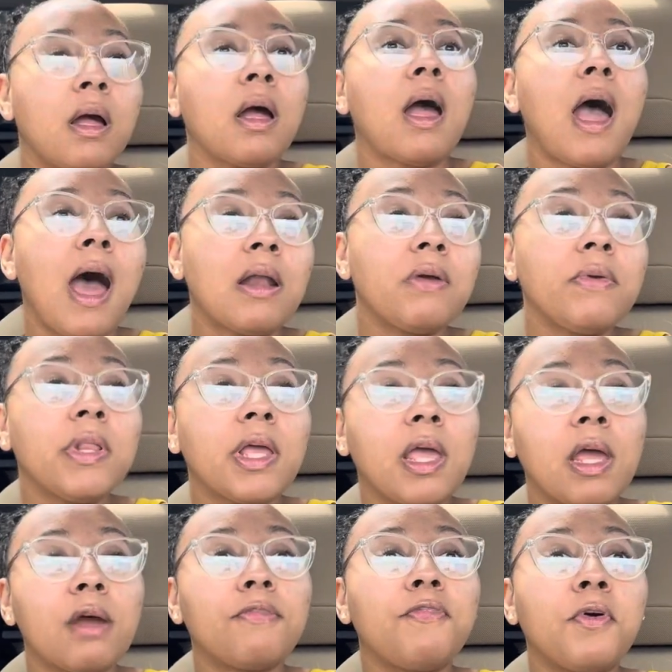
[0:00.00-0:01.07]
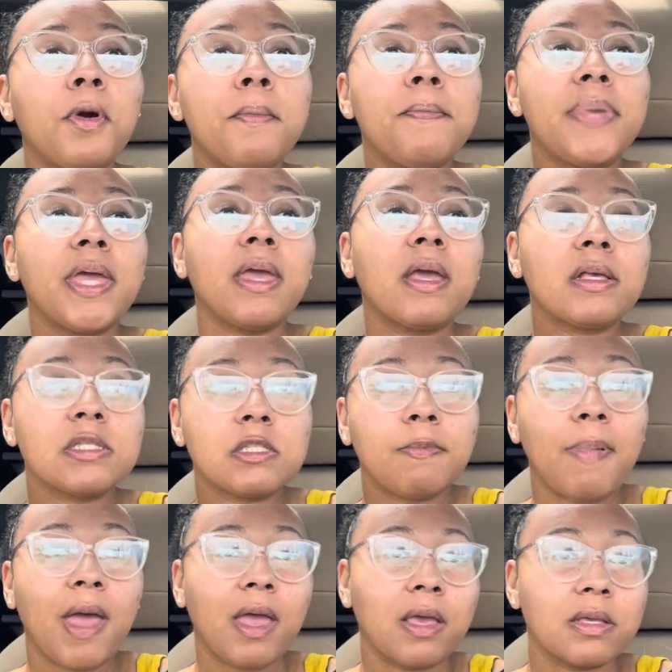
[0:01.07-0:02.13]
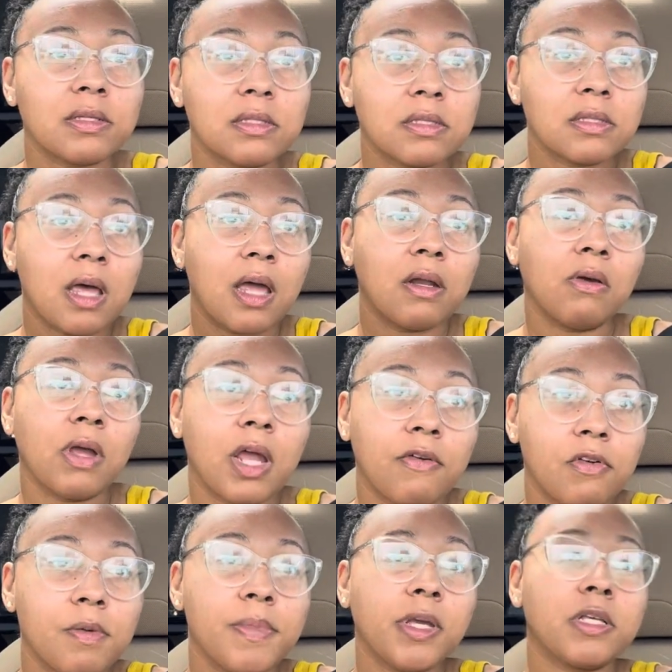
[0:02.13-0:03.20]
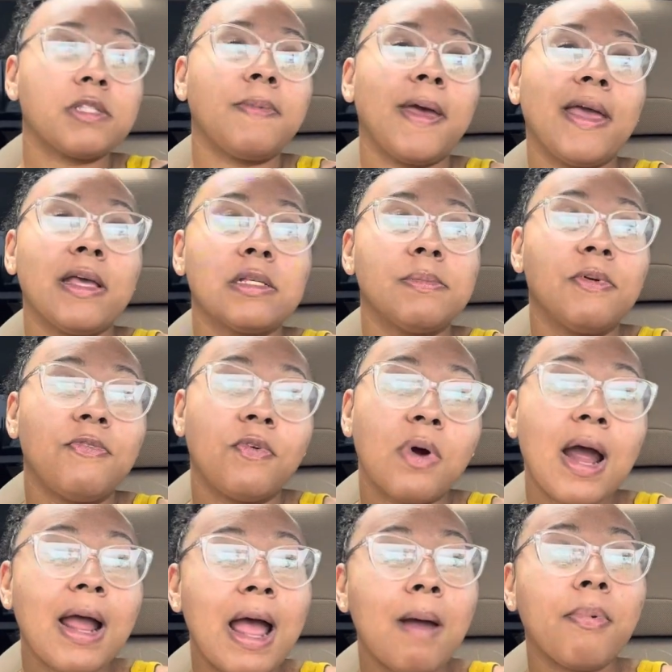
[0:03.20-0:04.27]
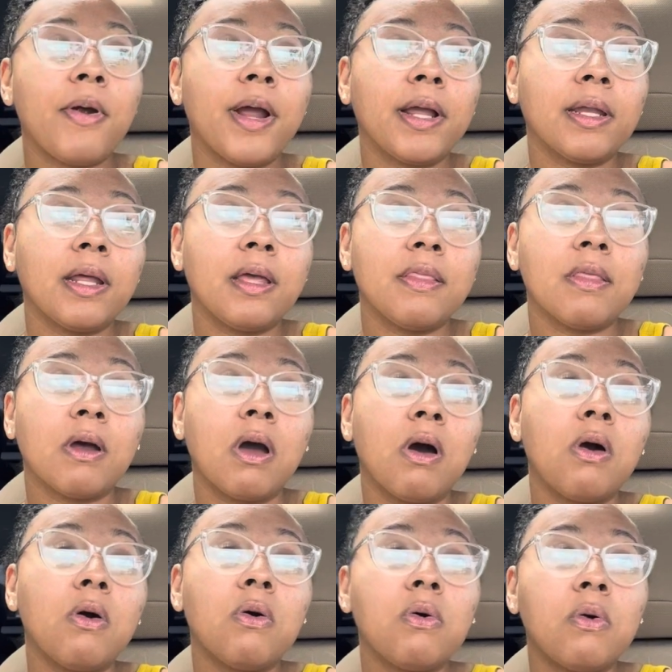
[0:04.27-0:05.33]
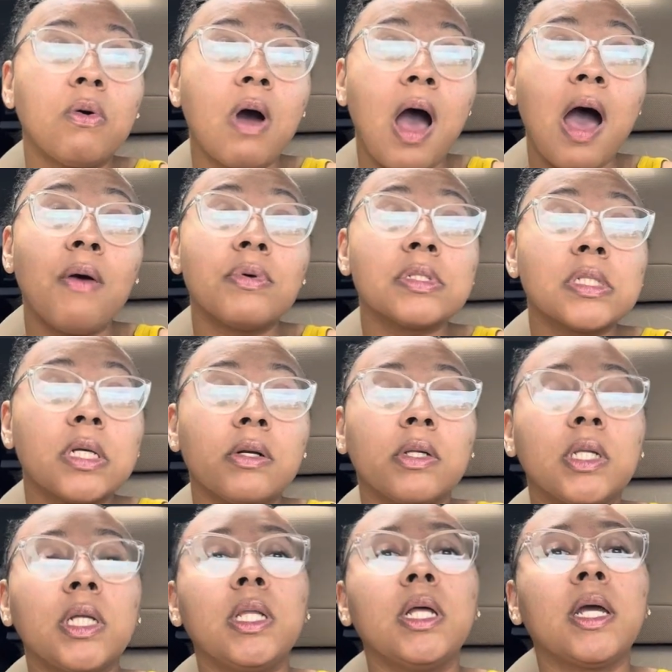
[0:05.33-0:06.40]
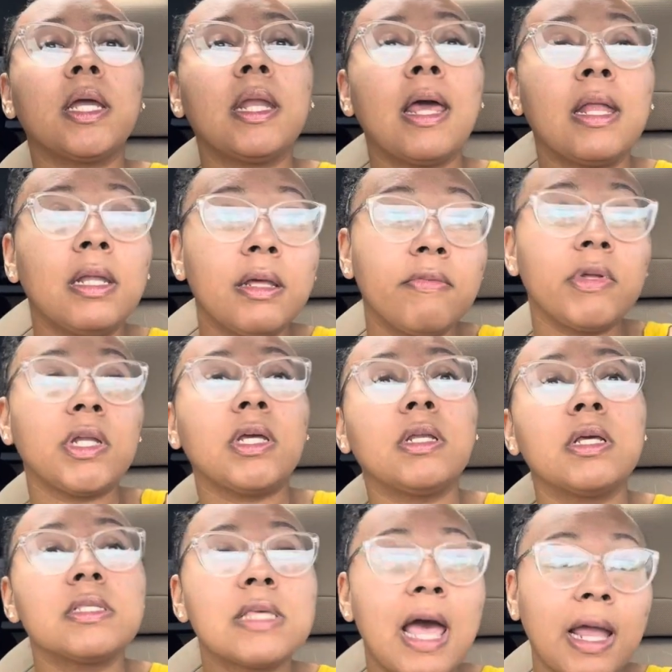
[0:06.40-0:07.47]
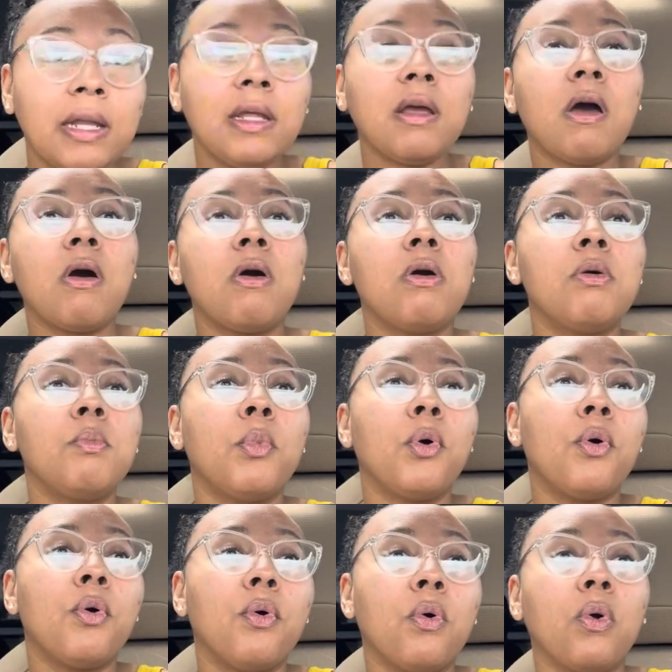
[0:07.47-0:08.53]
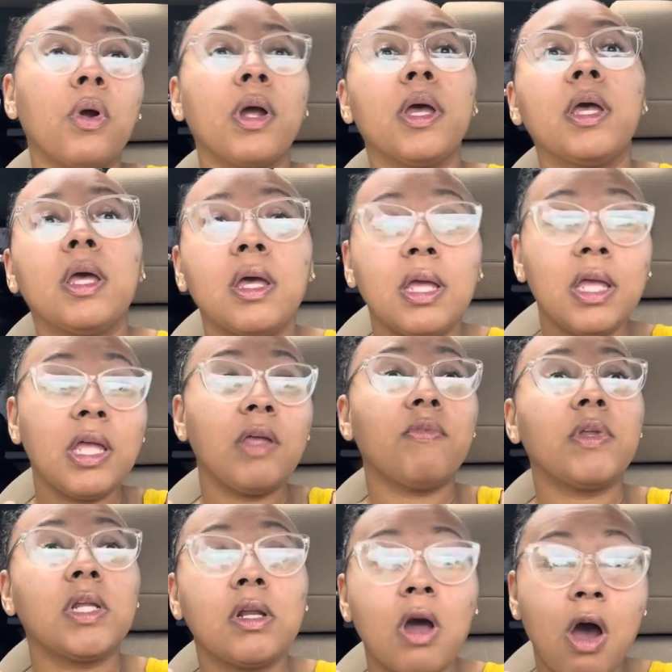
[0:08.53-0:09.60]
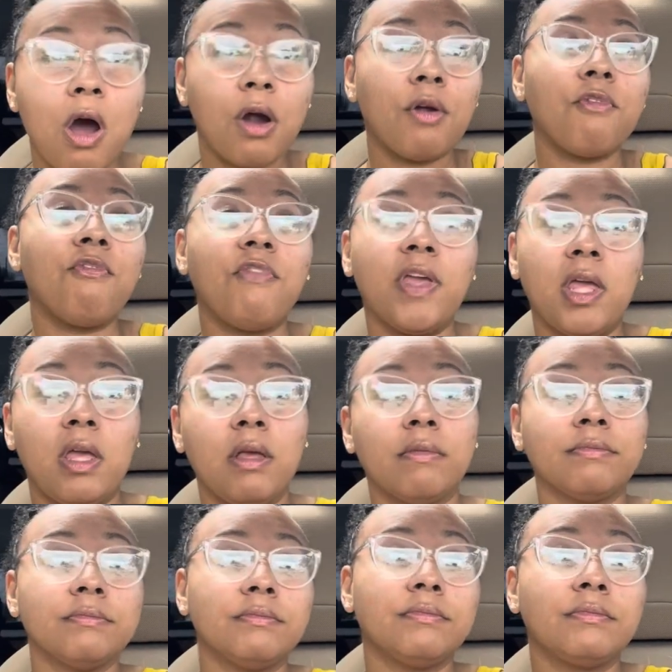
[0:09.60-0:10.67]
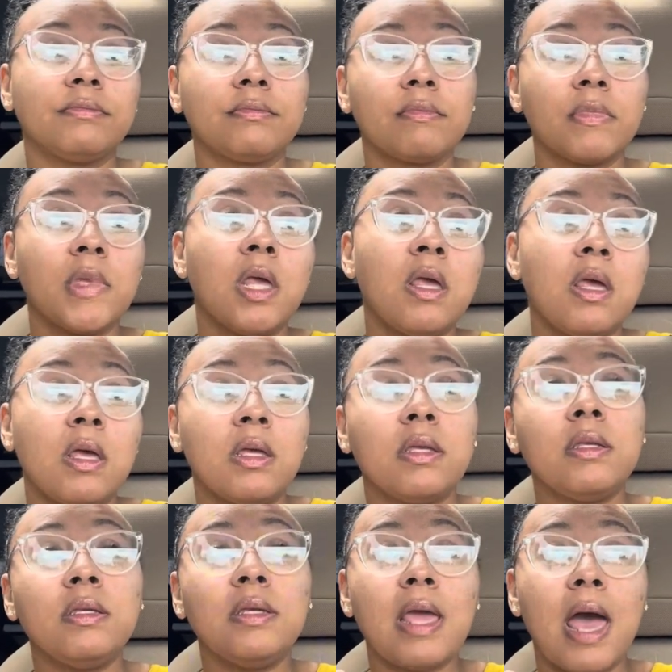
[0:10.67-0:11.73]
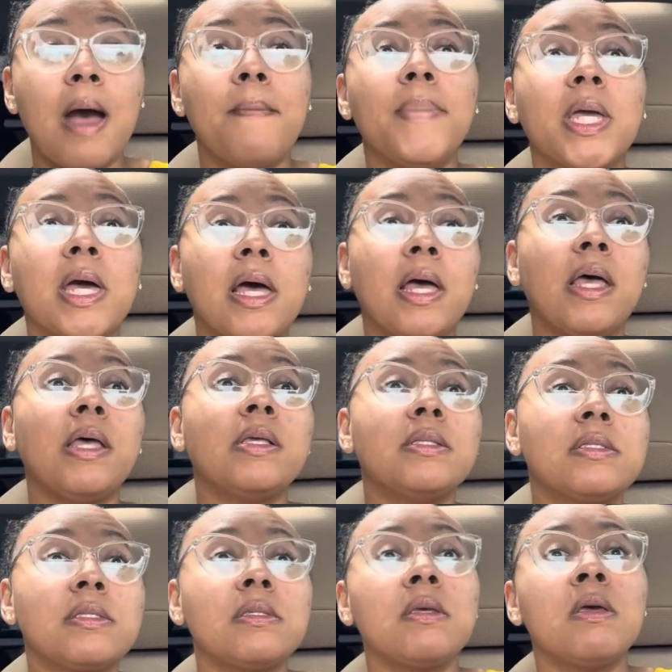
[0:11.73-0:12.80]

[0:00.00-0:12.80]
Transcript: I don't really care for a big space. I don't care for a big space. Before I got pregnant, the goal, I was literally looking at living in a tiny home or even an RV. Yeah, because